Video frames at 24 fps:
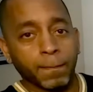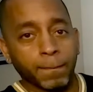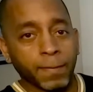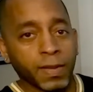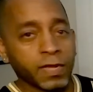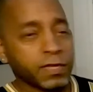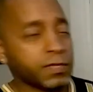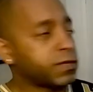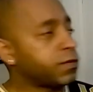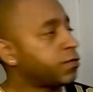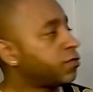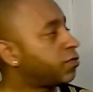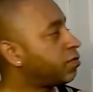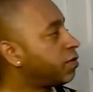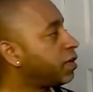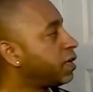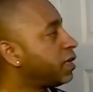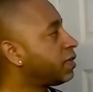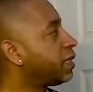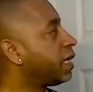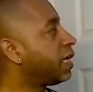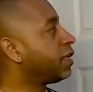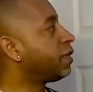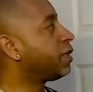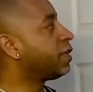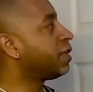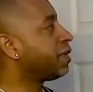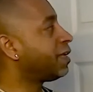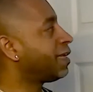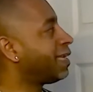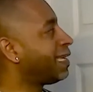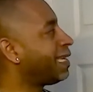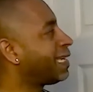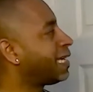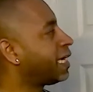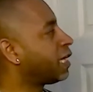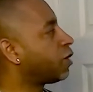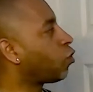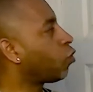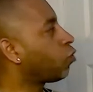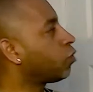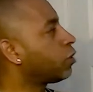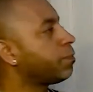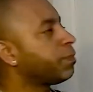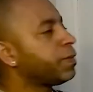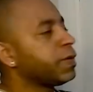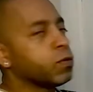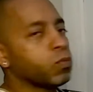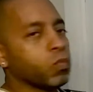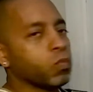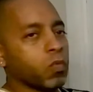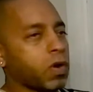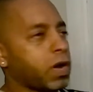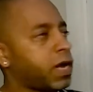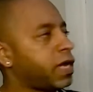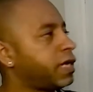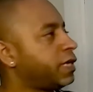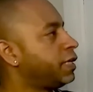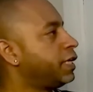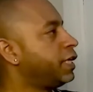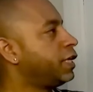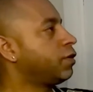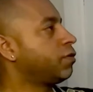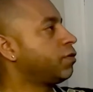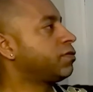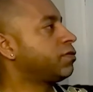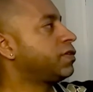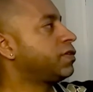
make you think that it can only be one, you know,